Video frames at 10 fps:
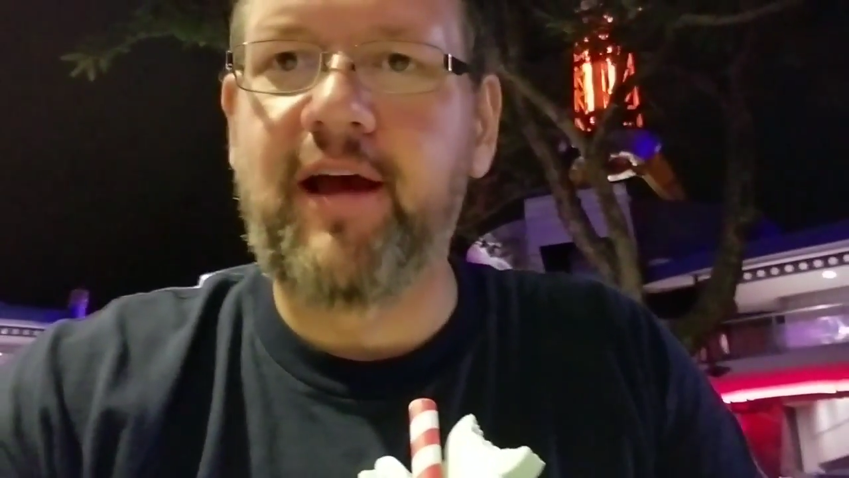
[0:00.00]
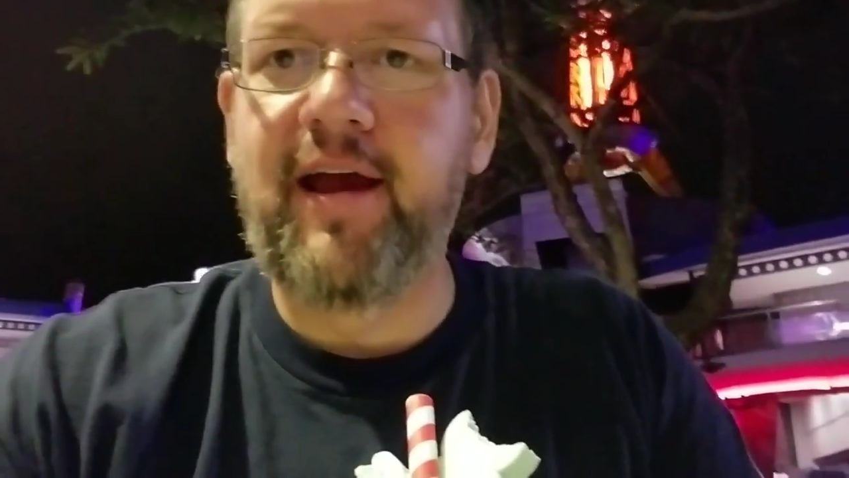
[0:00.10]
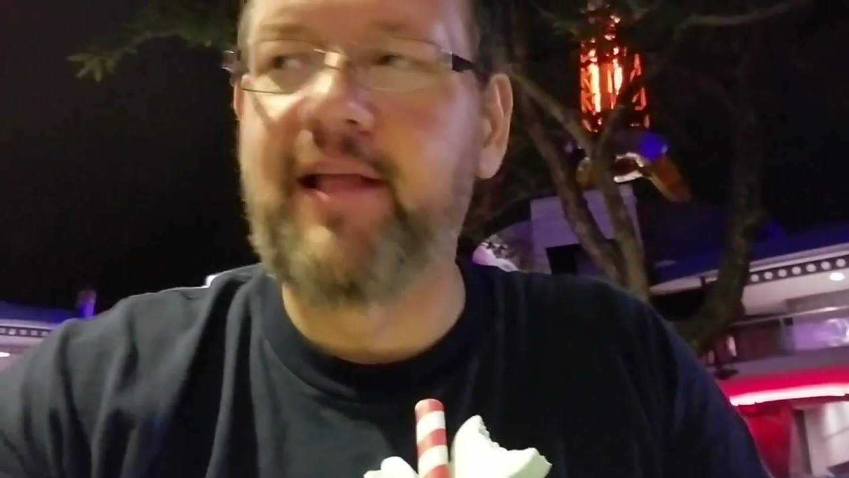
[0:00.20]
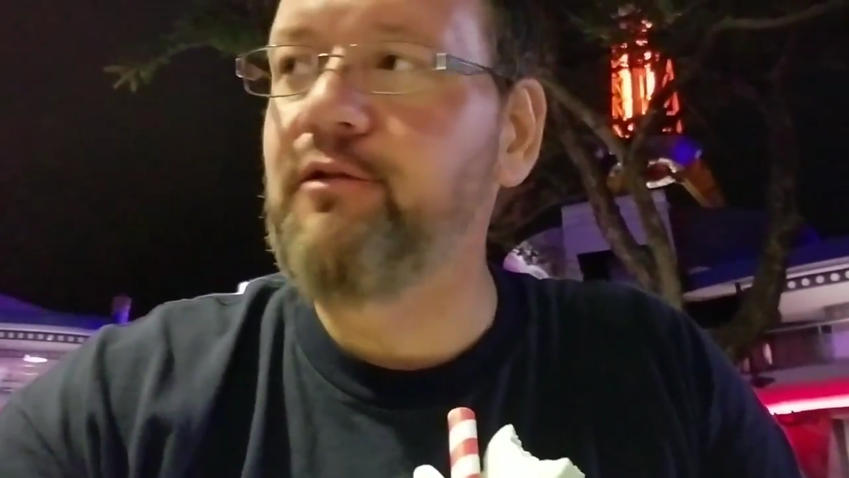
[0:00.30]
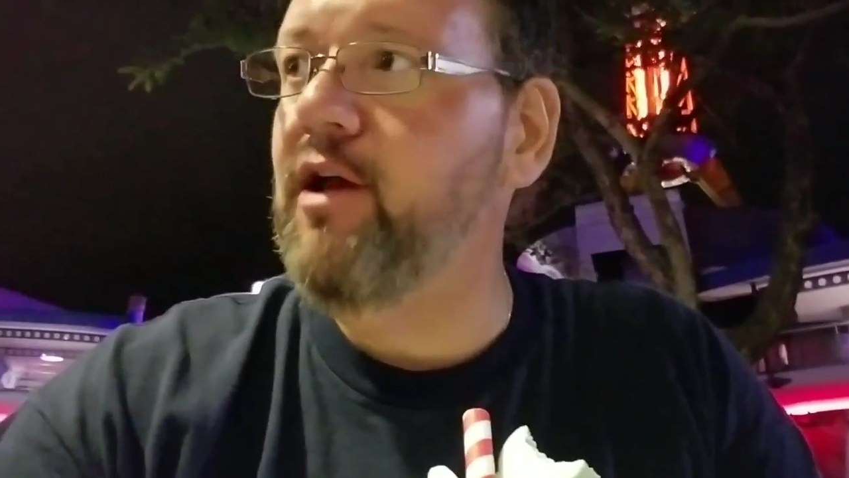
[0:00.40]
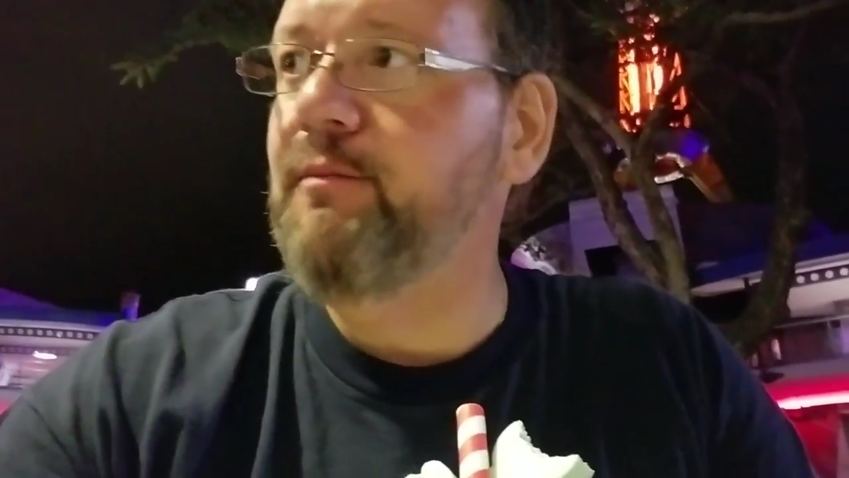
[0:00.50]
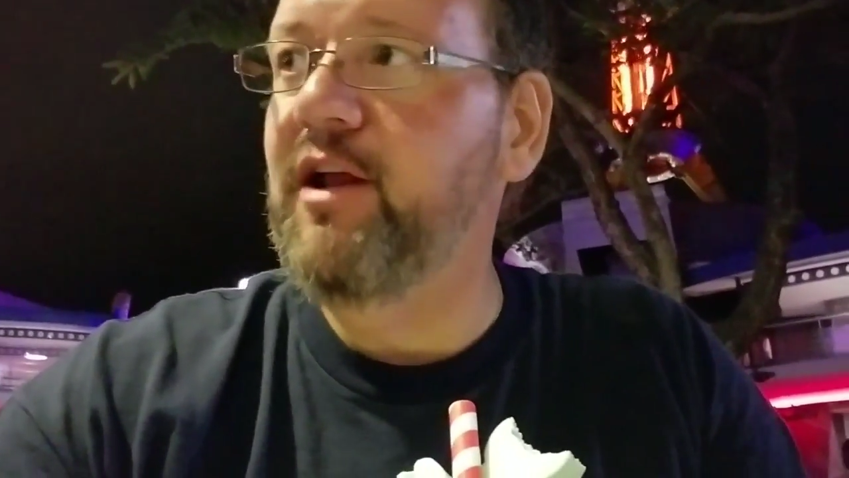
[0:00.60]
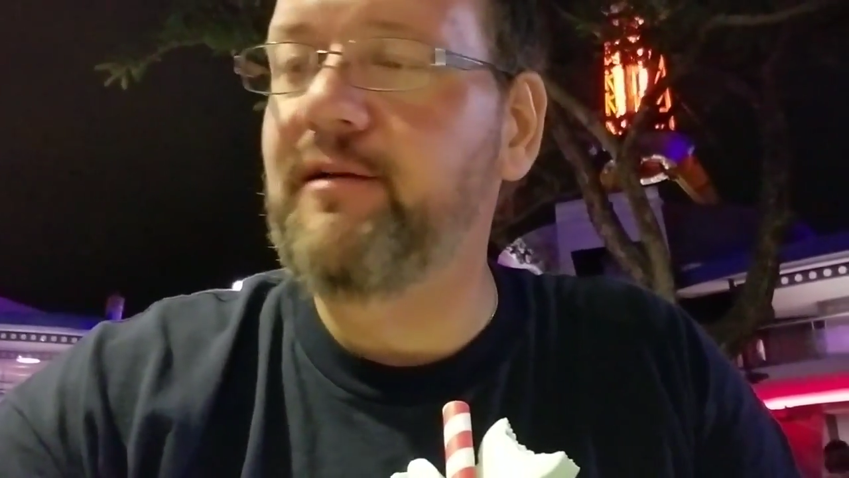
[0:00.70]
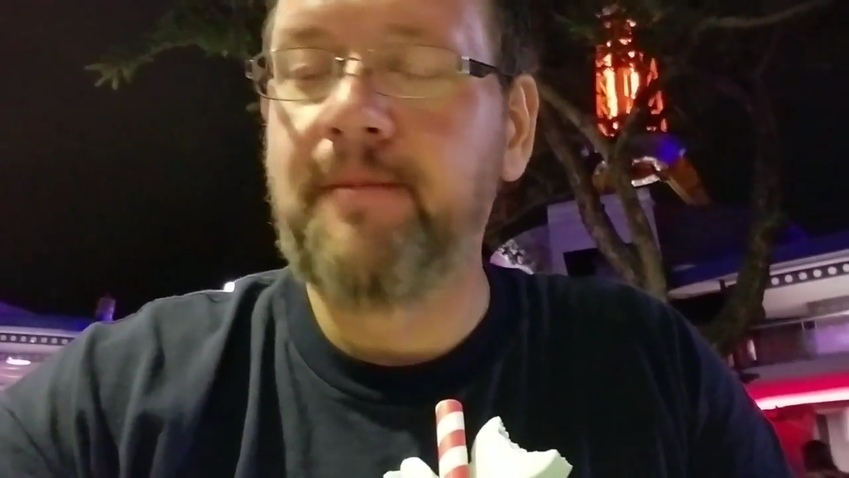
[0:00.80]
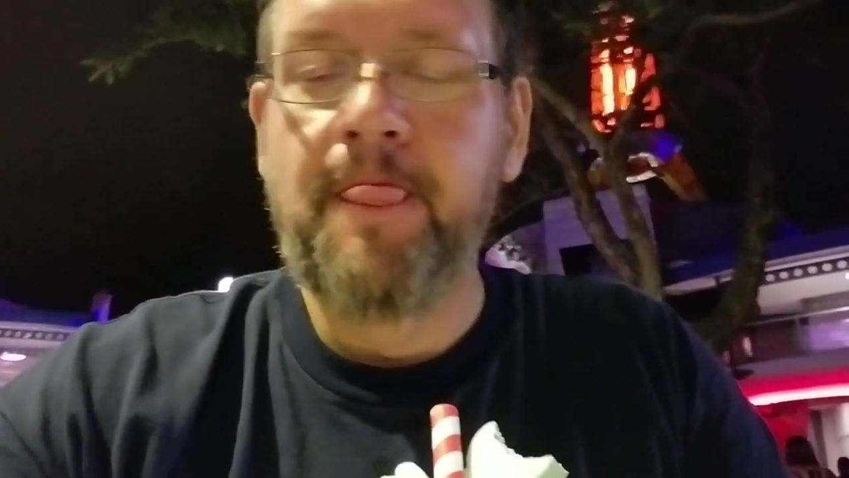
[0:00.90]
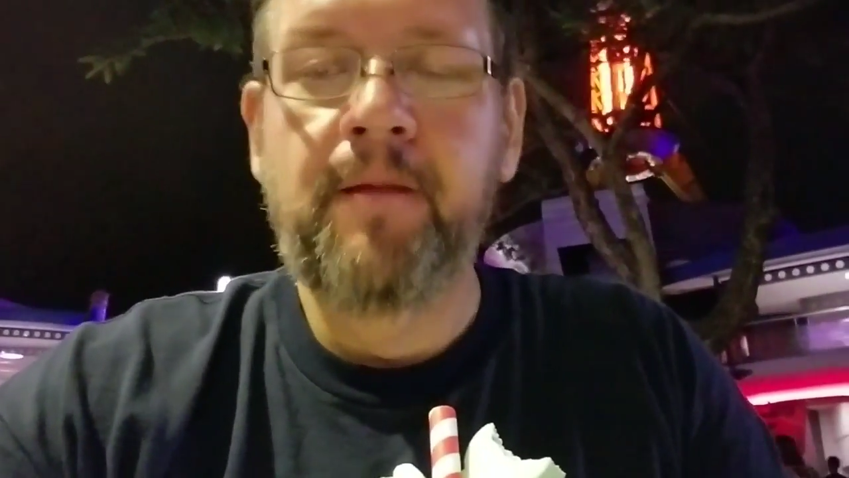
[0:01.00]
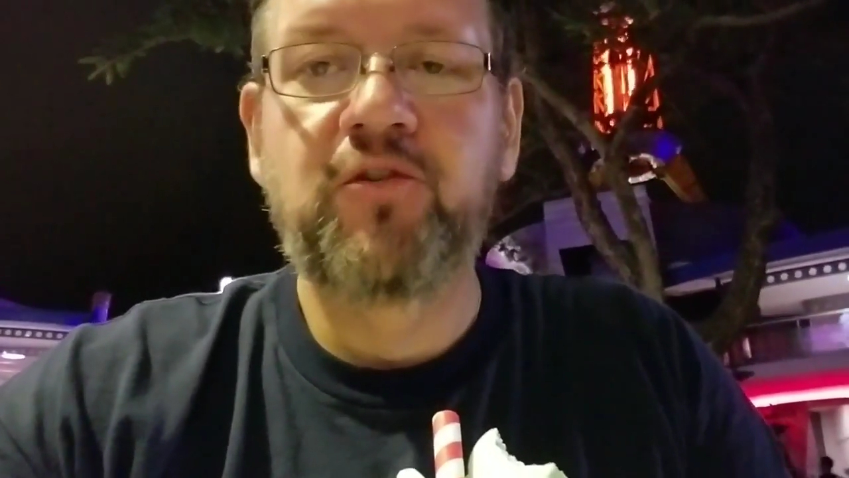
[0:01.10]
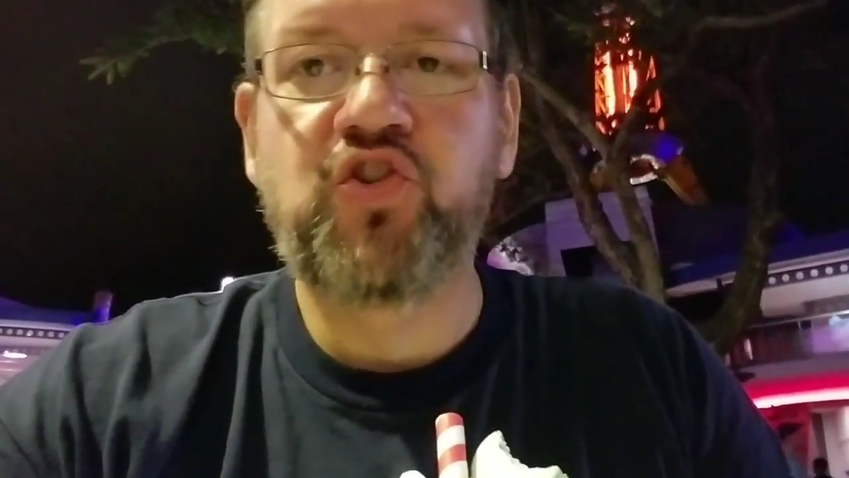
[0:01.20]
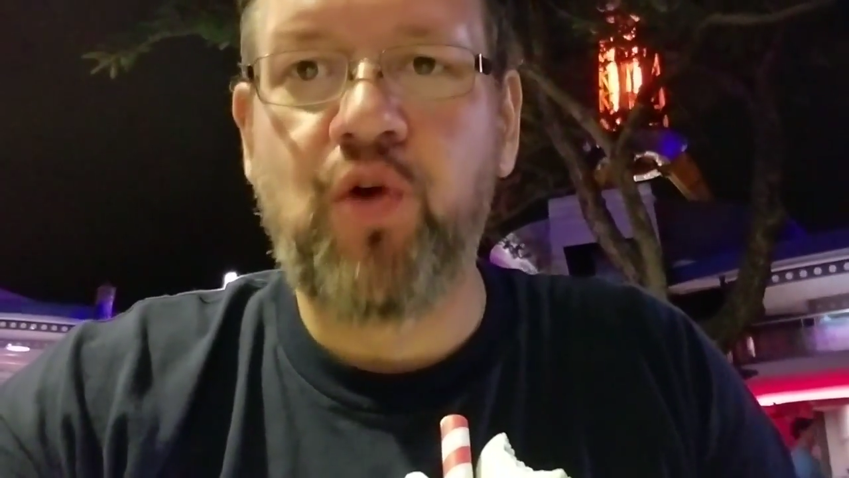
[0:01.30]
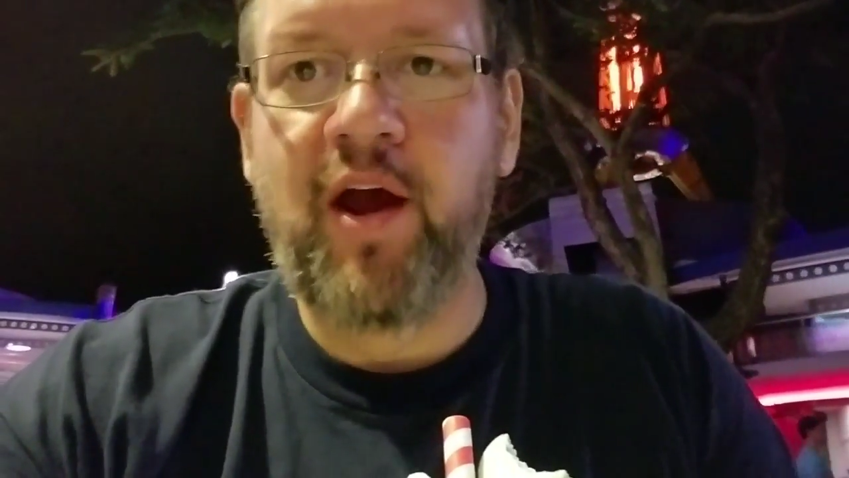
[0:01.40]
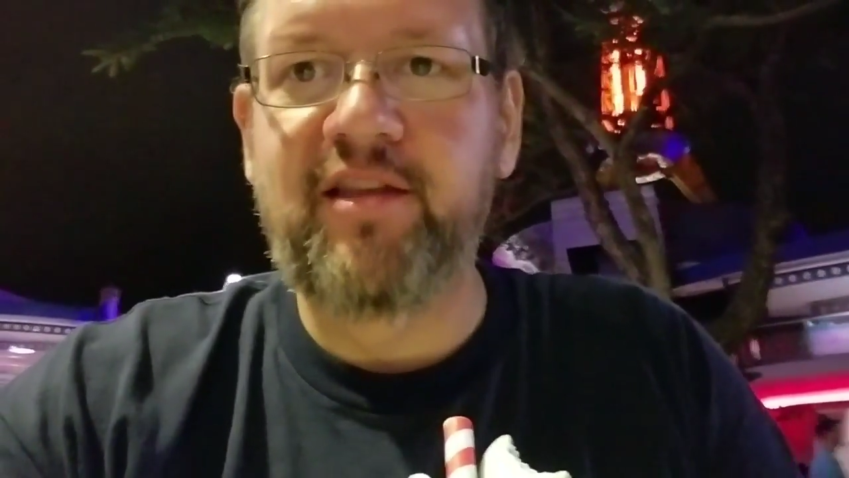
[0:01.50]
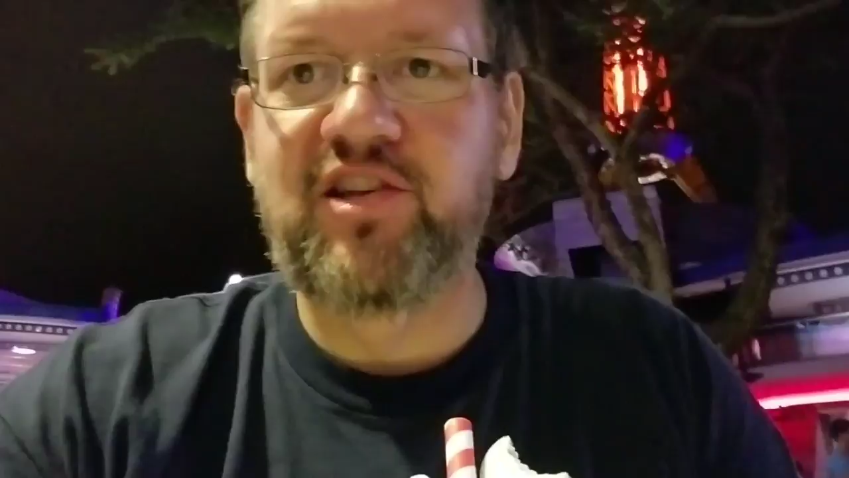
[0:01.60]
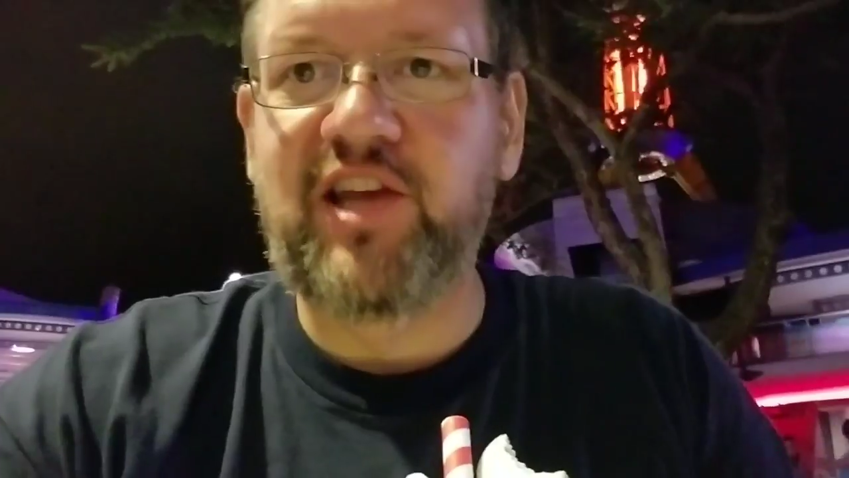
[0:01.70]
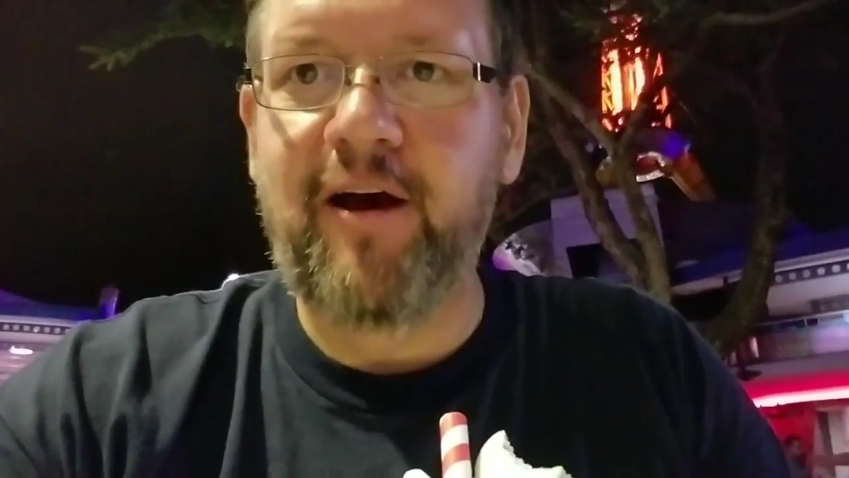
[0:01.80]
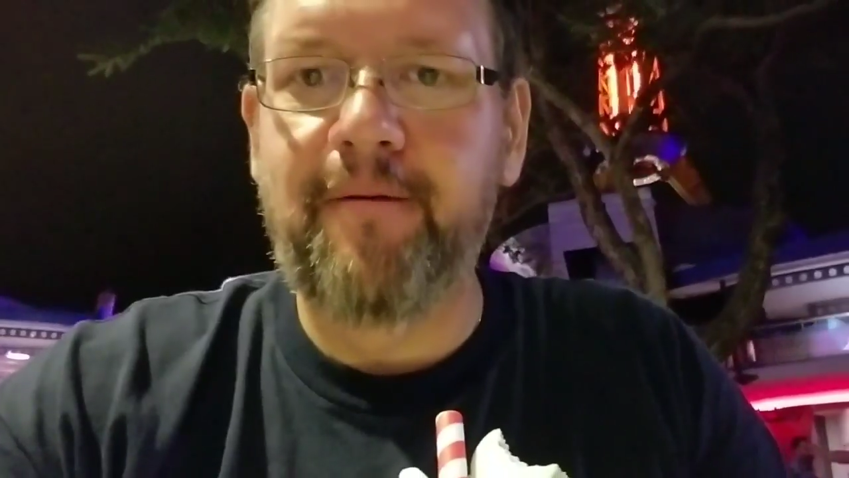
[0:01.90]
I highly recommend trying
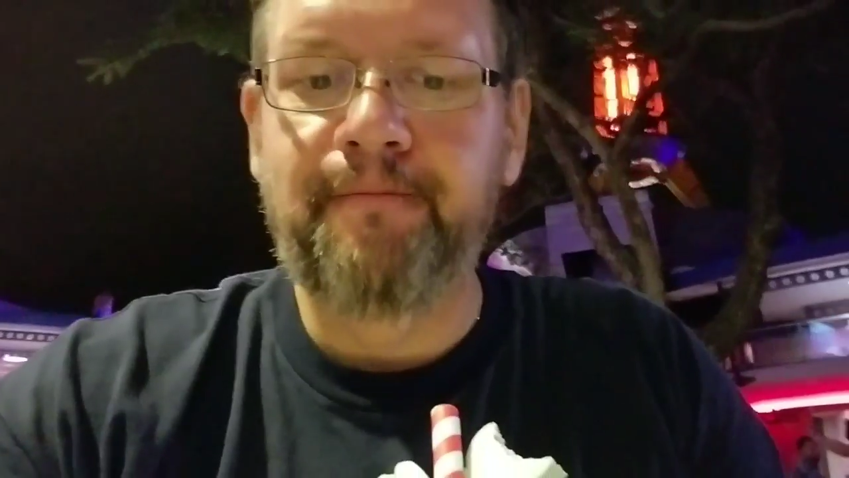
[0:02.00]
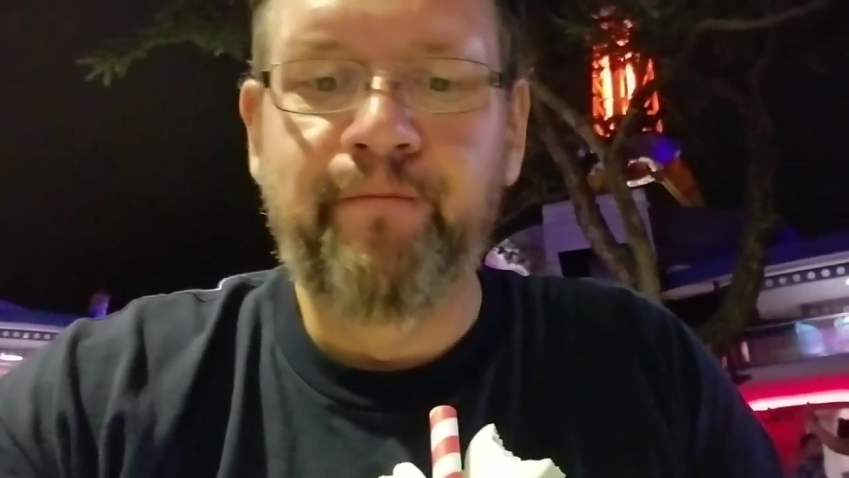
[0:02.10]
this out.